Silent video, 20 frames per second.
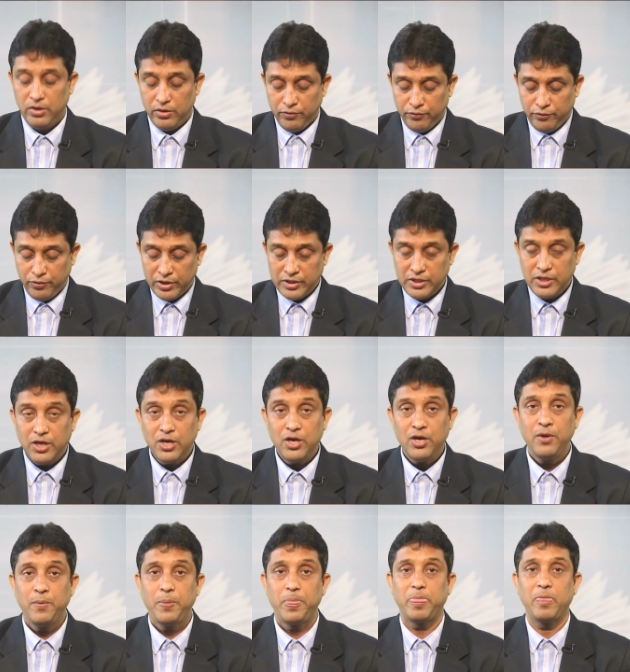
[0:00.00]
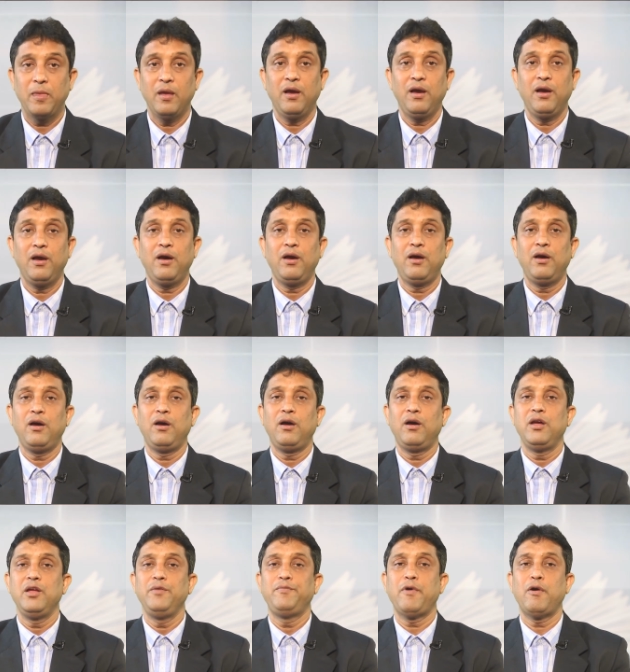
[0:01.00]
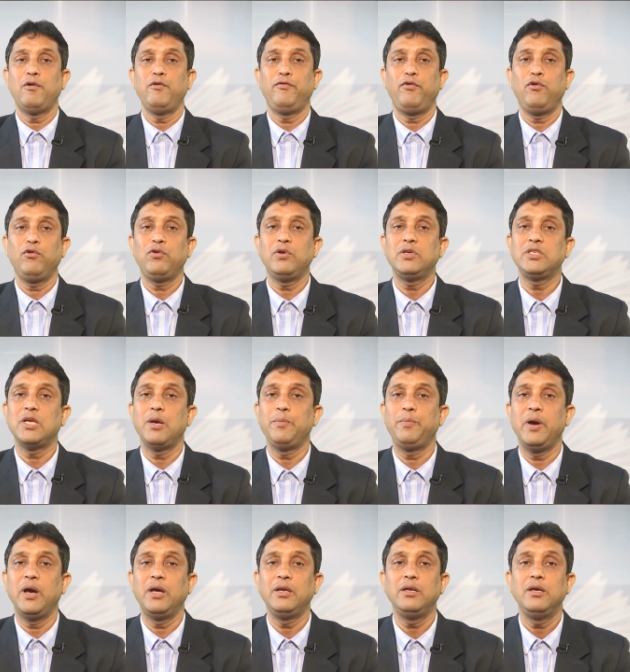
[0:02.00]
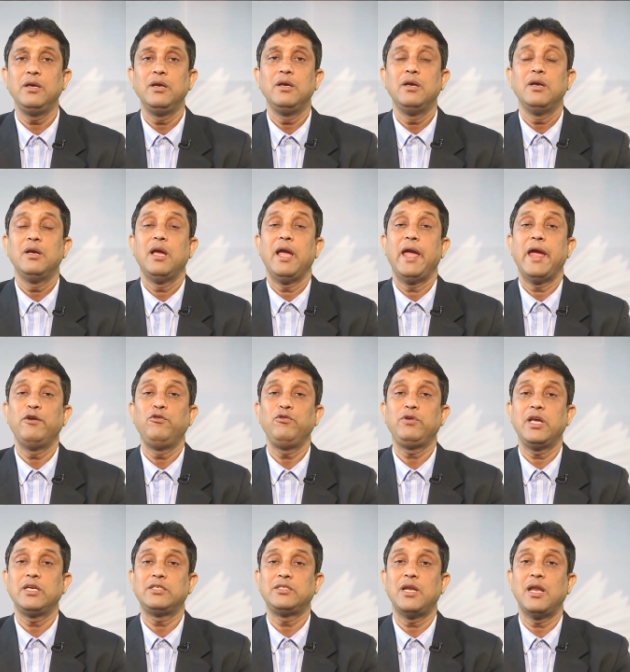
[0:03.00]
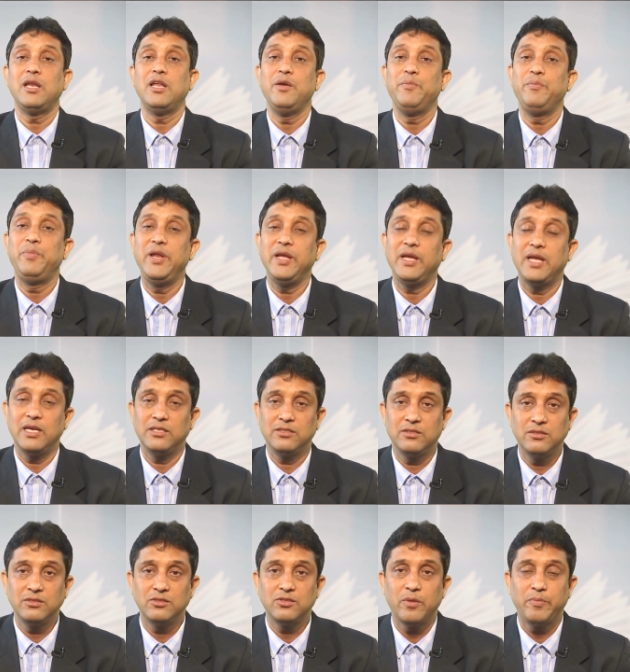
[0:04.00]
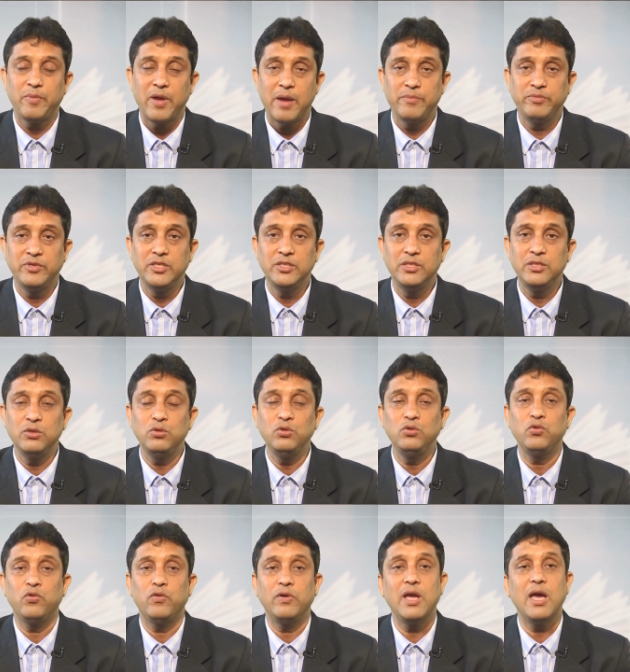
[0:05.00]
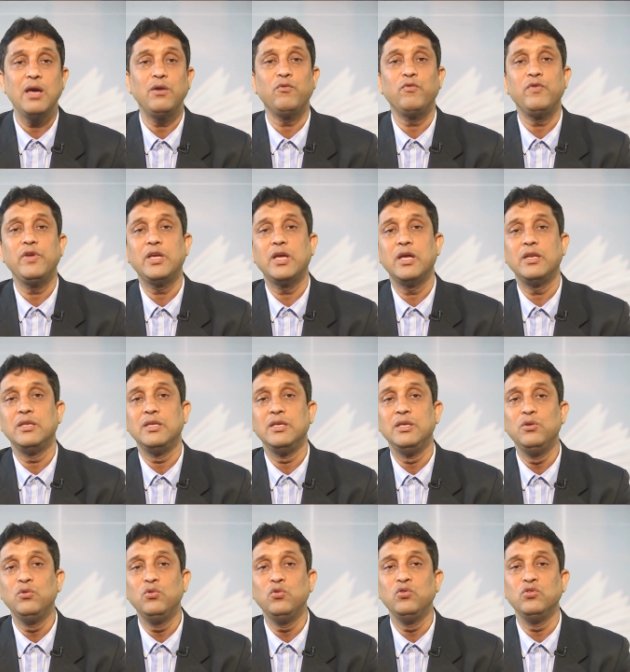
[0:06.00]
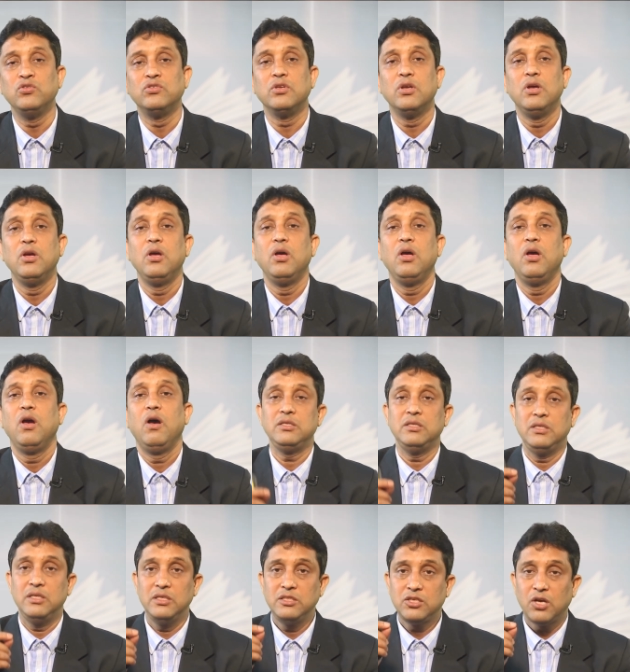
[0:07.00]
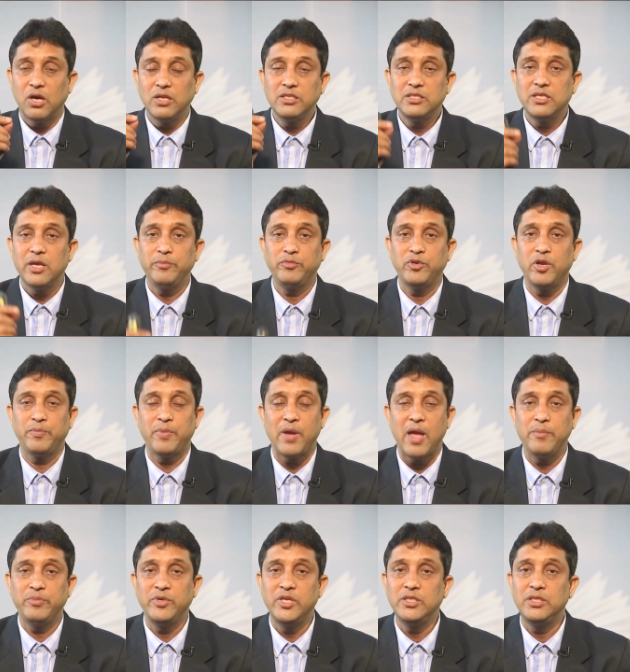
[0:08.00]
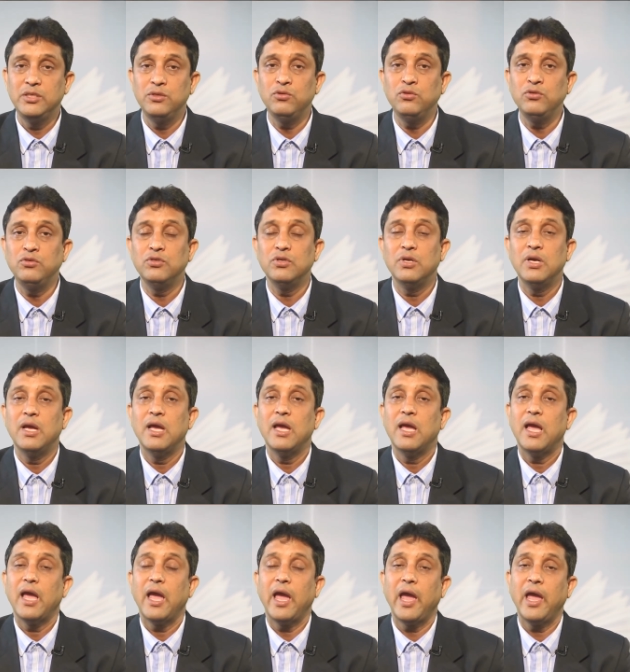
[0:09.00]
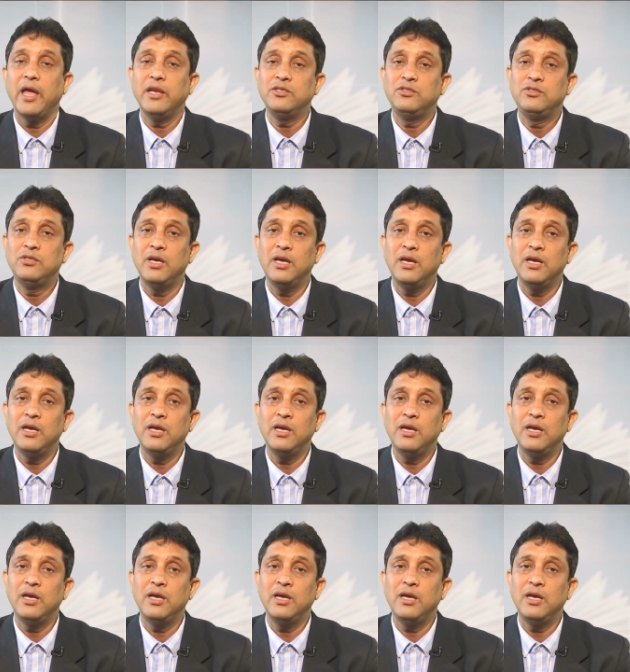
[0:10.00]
Further, if I will focus upon educational implications of aptitude, where we can use this concept of aptitude, and